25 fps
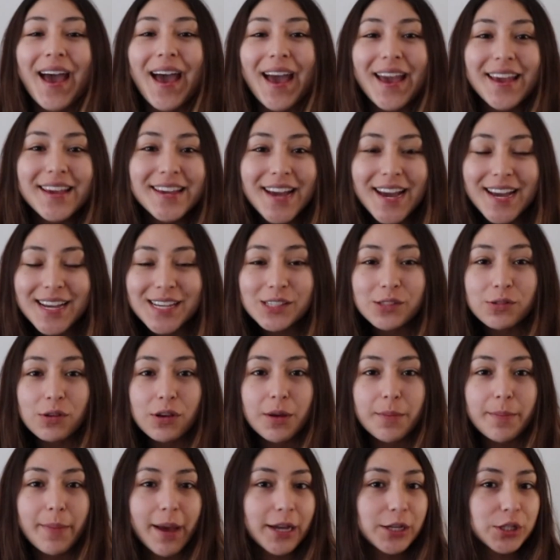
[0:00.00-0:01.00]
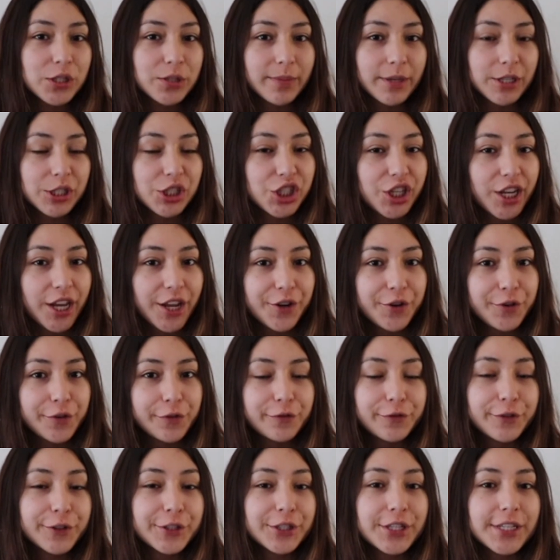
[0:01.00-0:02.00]
Hi guys, welcome back to my
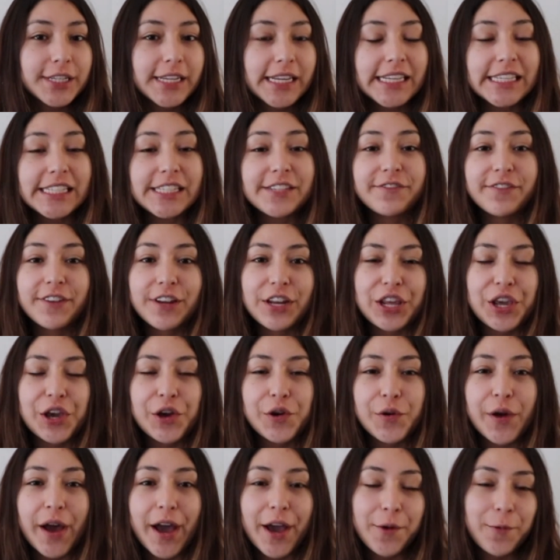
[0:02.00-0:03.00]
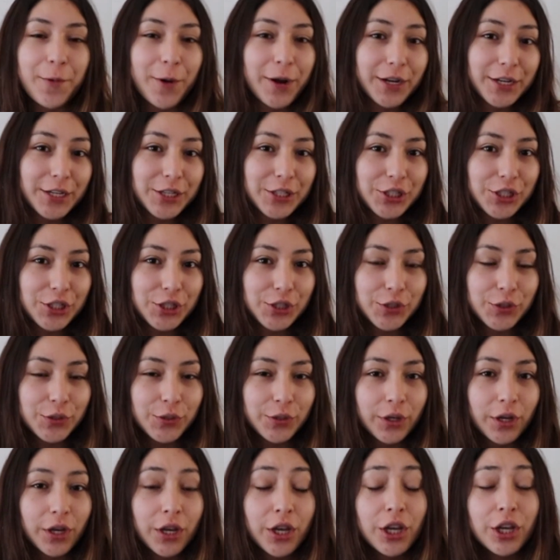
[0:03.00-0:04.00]
channel. For today's video, I wanted
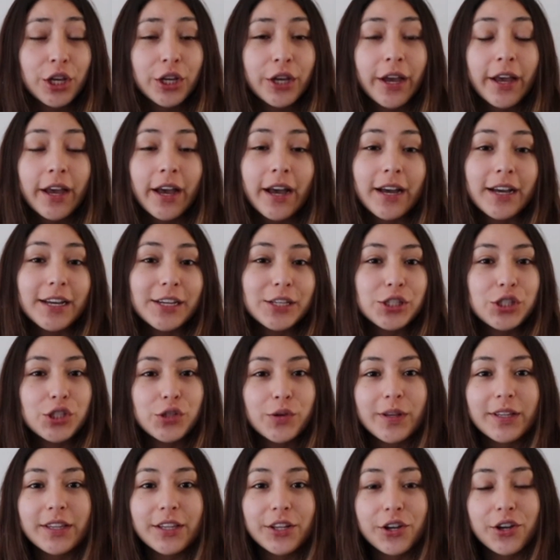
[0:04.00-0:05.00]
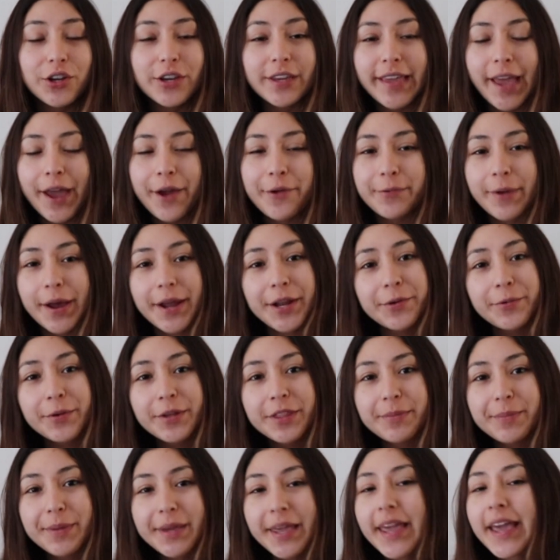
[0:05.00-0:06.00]
to do a little get ready
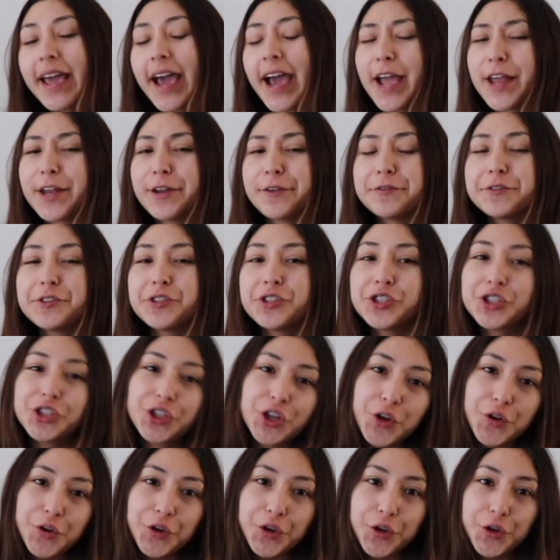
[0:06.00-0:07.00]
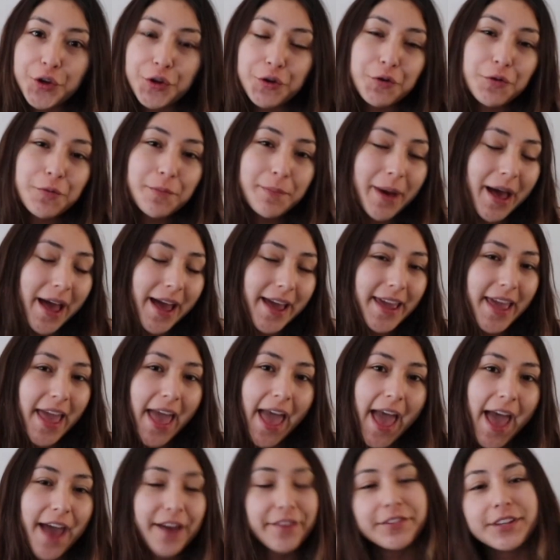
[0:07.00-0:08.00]
with me, kind of to show you my
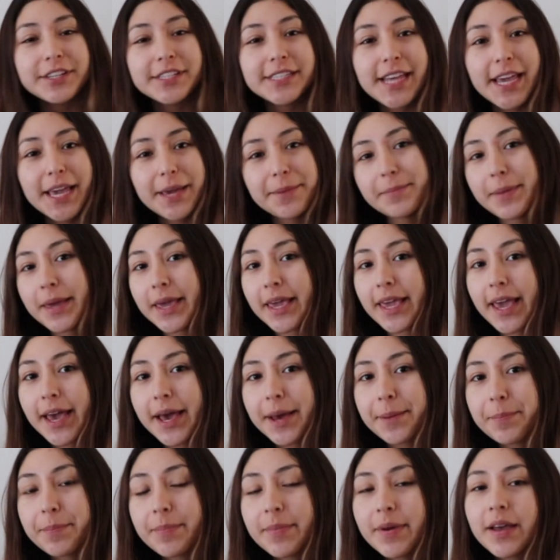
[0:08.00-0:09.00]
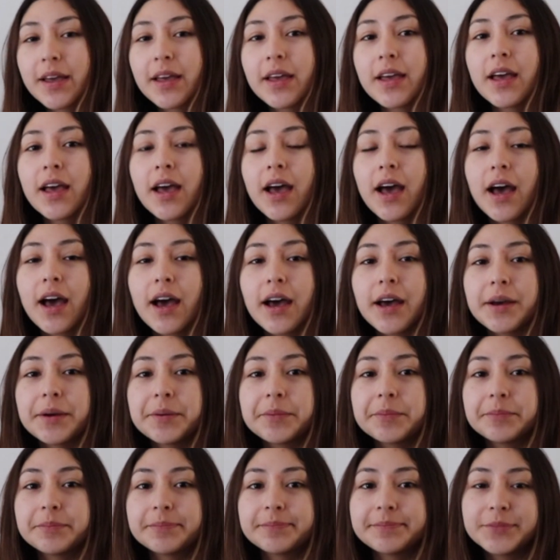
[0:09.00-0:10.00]
everyday makeup.
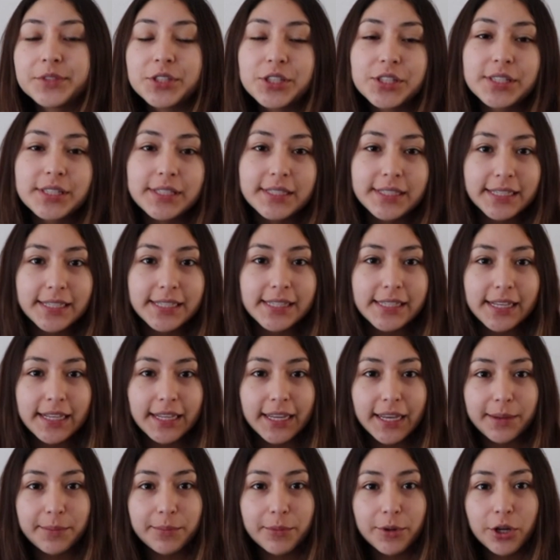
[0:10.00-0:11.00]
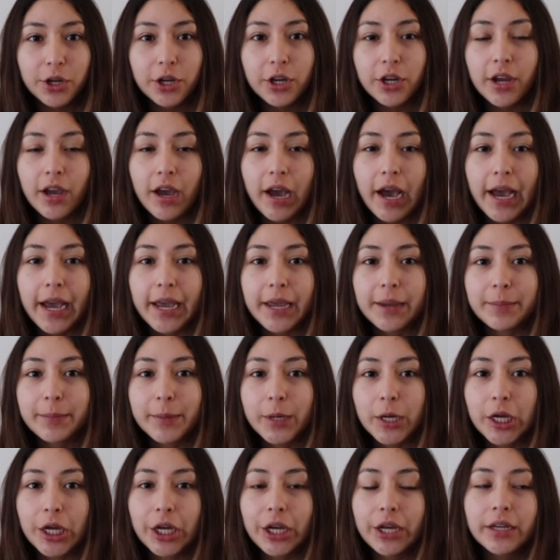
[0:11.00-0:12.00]
Just a disclaimer,
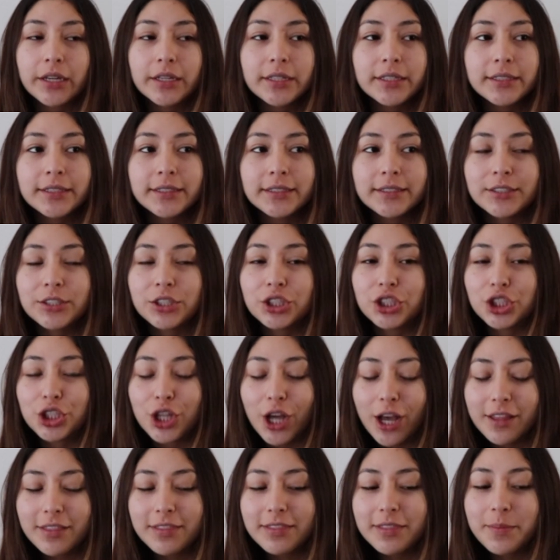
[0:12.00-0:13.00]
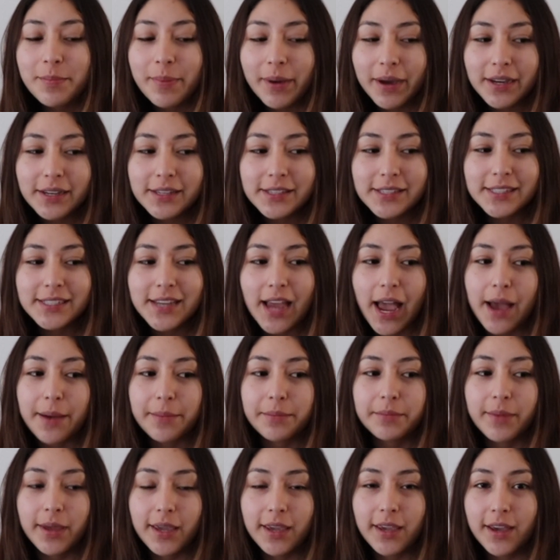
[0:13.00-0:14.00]
I'm not the best
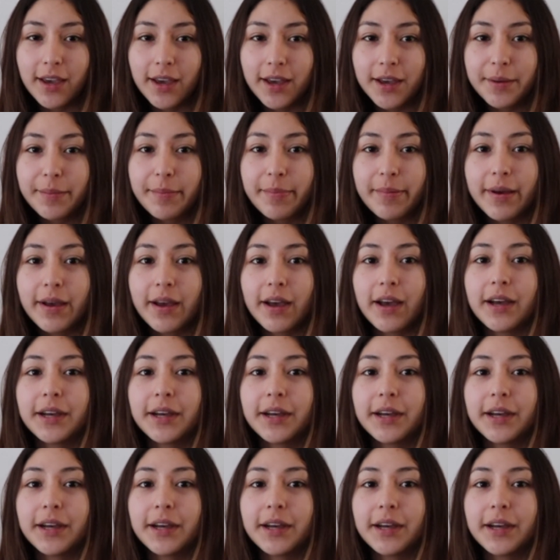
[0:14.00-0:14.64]
at makeup,